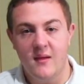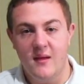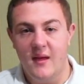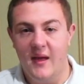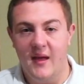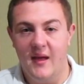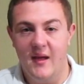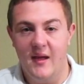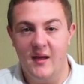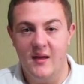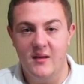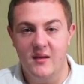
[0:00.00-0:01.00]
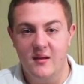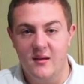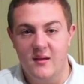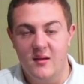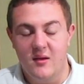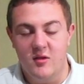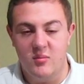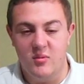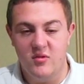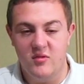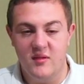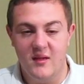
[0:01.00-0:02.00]
And
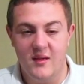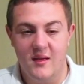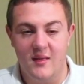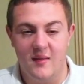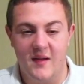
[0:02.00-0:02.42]
supposedly